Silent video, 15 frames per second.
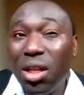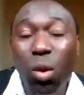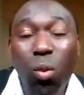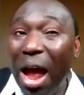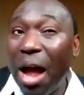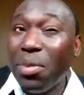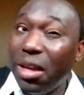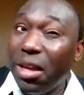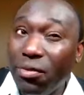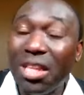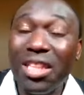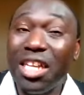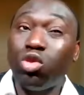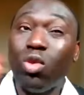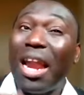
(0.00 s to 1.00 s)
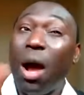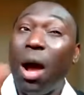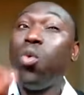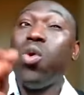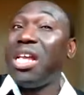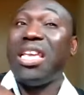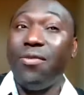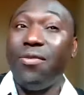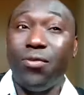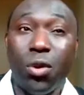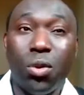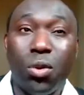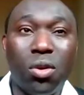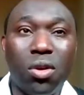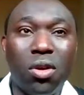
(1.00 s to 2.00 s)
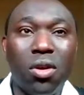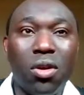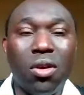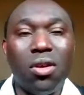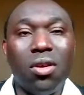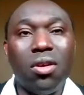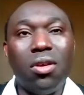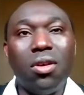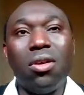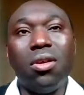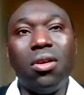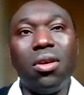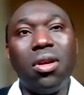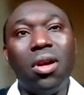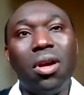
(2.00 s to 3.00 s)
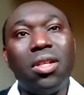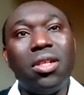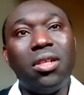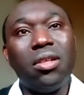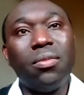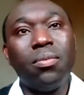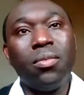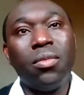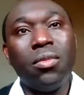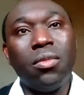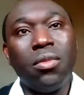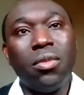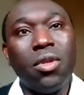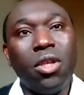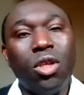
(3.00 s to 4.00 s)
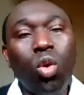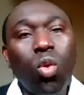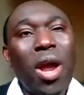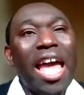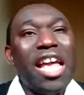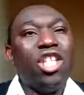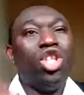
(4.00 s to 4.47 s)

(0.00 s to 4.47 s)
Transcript: not the way I'm giving. This one I will give you. Oh God. You will